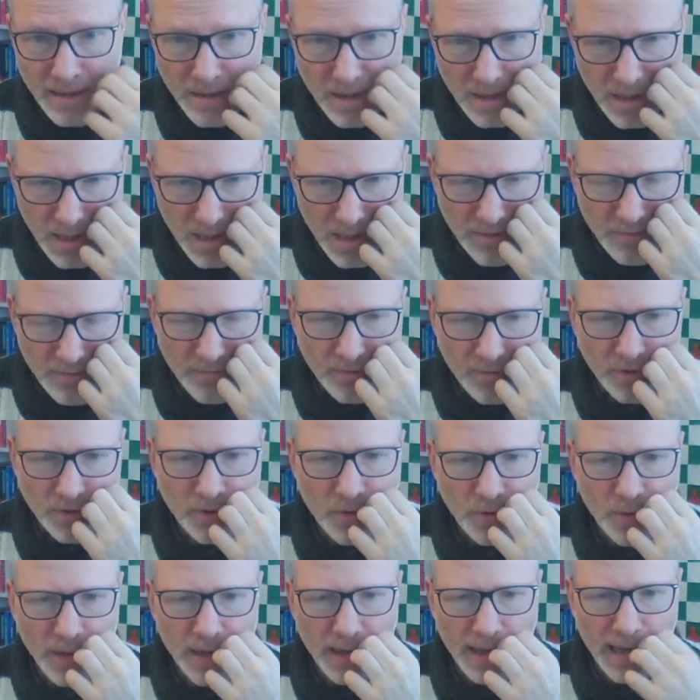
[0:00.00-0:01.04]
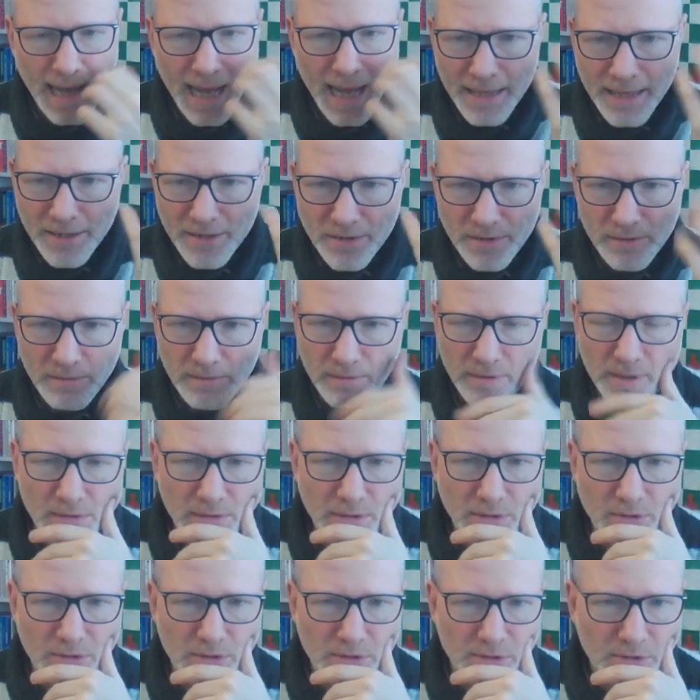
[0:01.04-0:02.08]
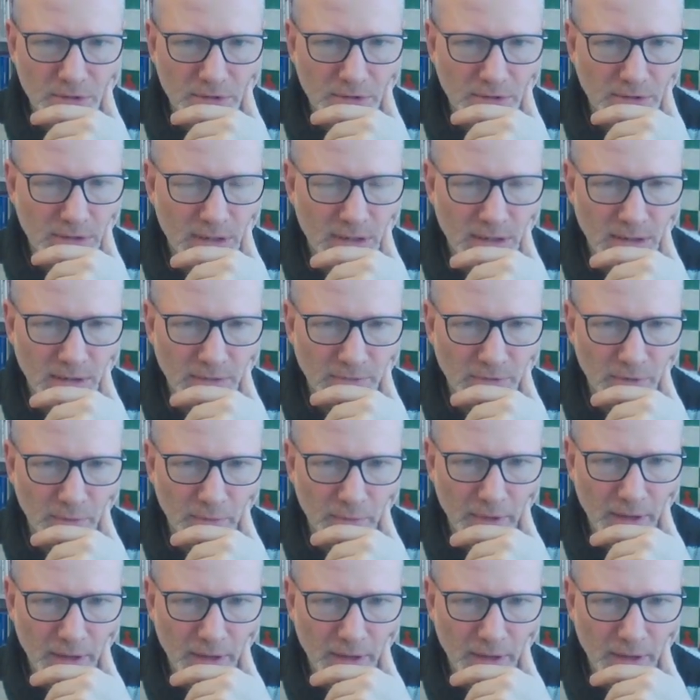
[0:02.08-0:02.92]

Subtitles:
the e4 square, castle, and just take it from